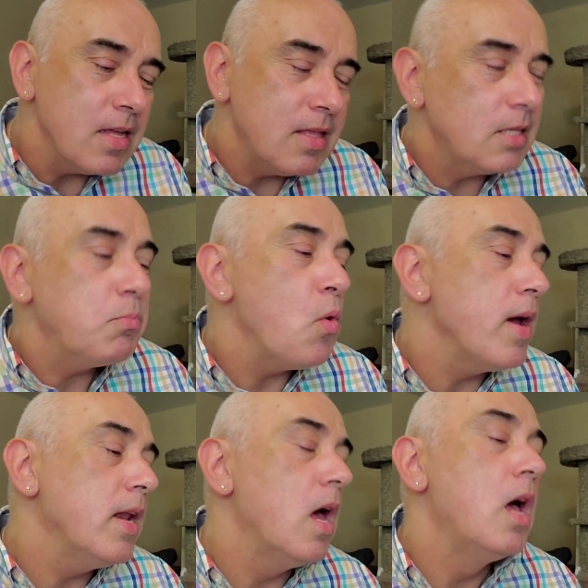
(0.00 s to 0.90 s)
I think, at
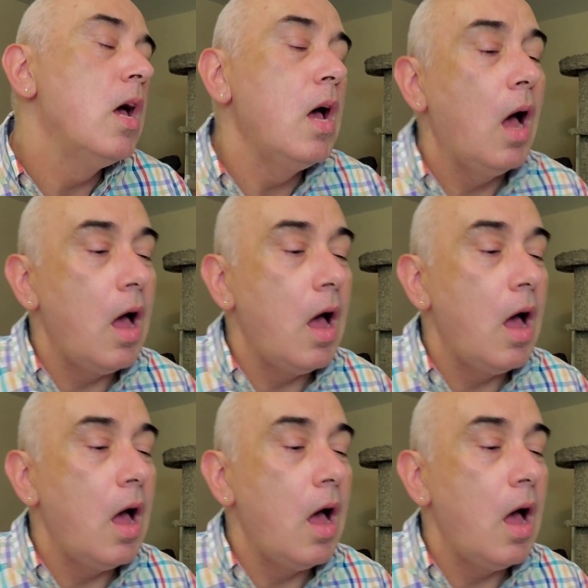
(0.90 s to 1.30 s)
this point.